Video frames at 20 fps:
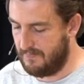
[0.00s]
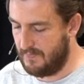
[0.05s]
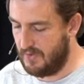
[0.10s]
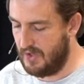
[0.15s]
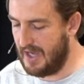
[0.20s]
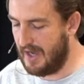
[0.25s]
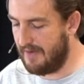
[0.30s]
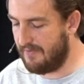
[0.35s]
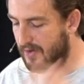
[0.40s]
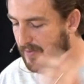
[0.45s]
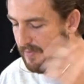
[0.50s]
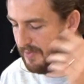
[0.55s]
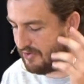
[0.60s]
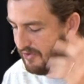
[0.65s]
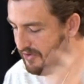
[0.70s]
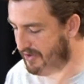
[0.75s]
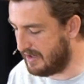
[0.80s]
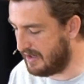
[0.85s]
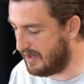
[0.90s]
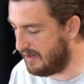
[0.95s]
you have an
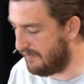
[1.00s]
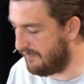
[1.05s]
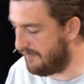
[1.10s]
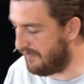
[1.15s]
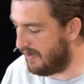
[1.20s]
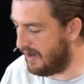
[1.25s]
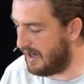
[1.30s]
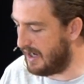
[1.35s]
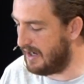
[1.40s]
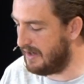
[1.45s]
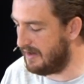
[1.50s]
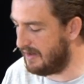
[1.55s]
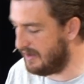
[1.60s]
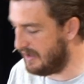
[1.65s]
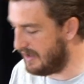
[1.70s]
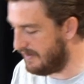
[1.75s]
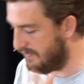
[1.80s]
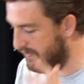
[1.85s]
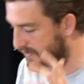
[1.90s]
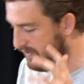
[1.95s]
opportunity to find a
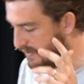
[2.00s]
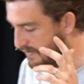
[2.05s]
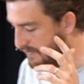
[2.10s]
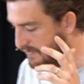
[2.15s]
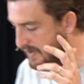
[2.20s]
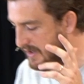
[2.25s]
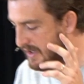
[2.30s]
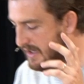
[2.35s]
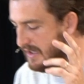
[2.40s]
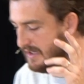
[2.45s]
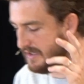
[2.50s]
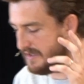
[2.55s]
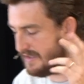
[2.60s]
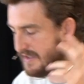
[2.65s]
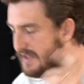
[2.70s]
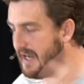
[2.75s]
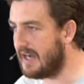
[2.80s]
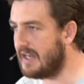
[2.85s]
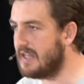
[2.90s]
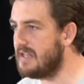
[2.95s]
level of
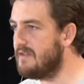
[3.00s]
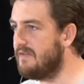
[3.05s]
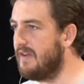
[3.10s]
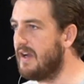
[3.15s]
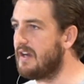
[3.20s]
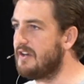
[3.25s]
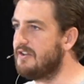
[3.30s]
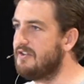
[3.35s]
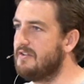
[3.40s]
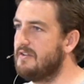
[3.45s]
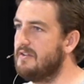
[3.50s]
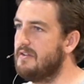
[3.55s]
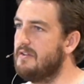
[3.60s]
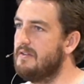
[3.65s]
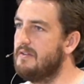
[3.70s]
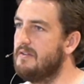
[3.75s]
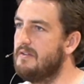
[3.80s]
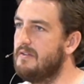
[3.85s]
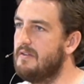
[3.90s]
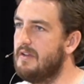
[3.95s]
satisfaction